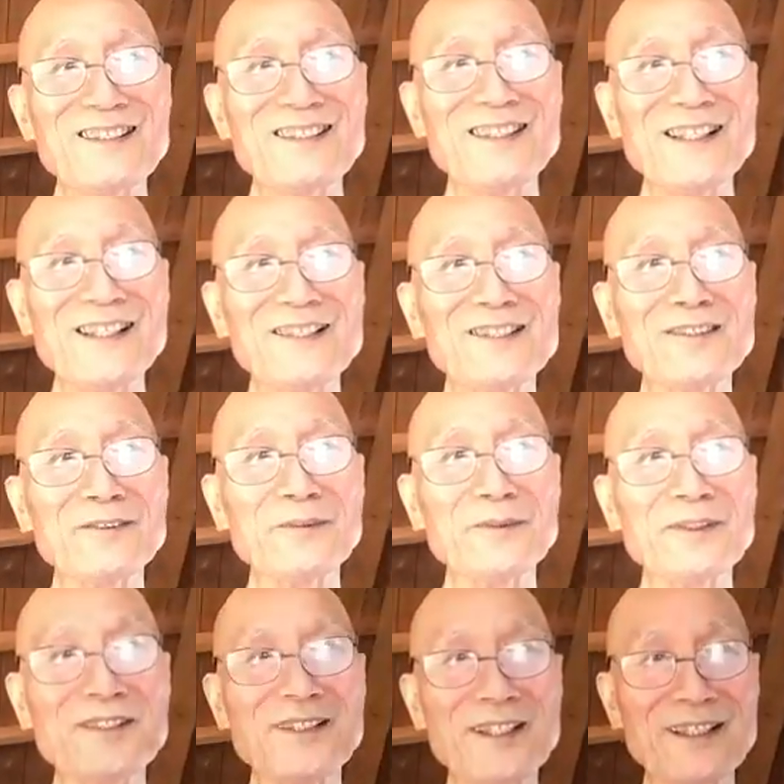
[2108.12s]
creation of
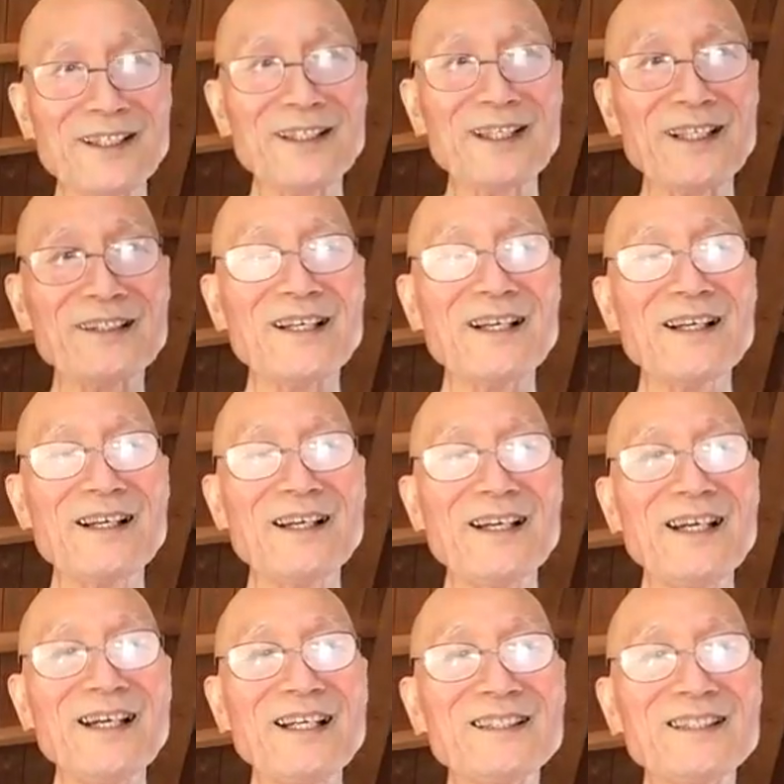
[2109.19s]
thinking.
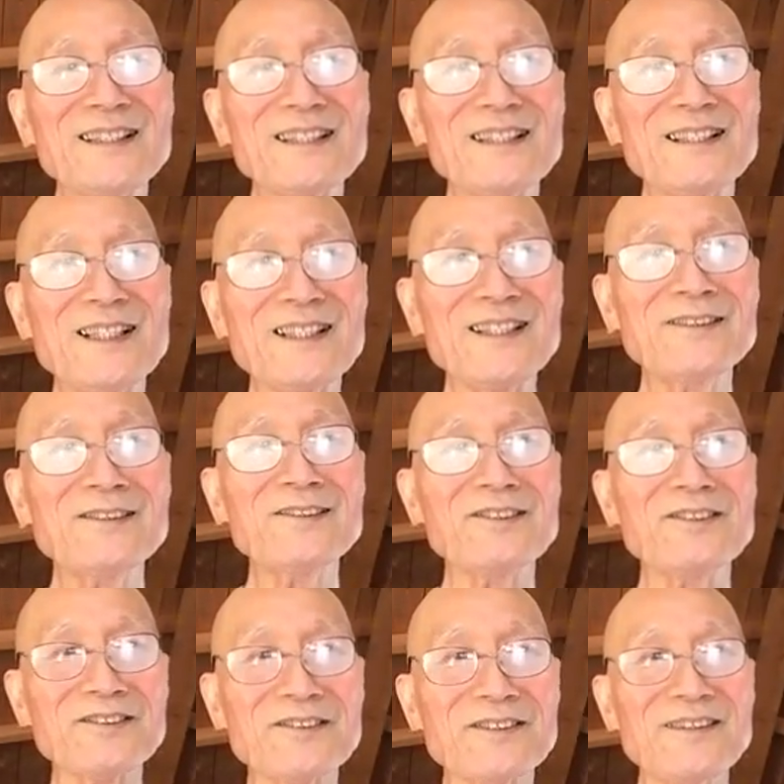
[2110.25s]
It's a
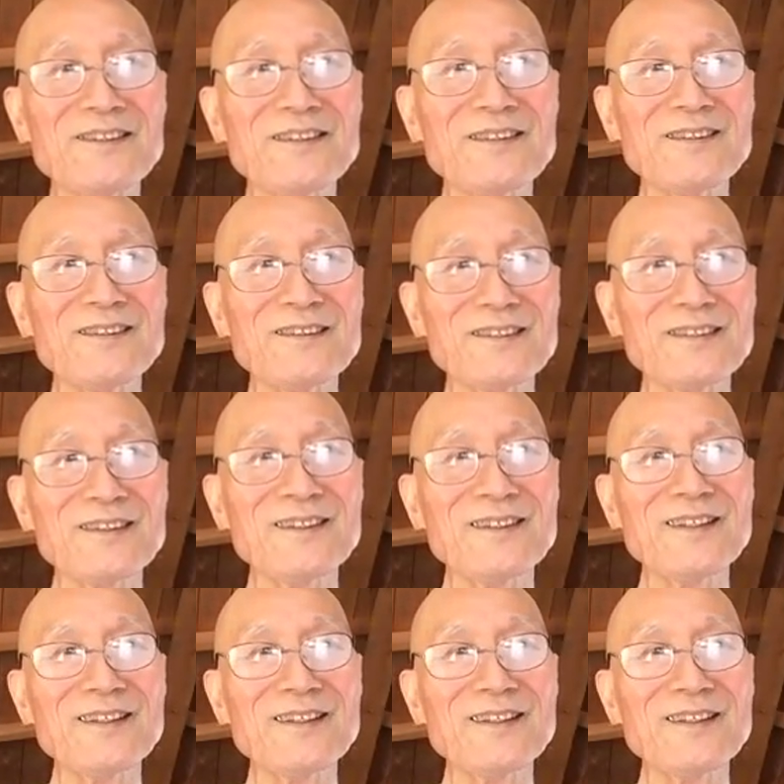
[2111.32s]
delusion. So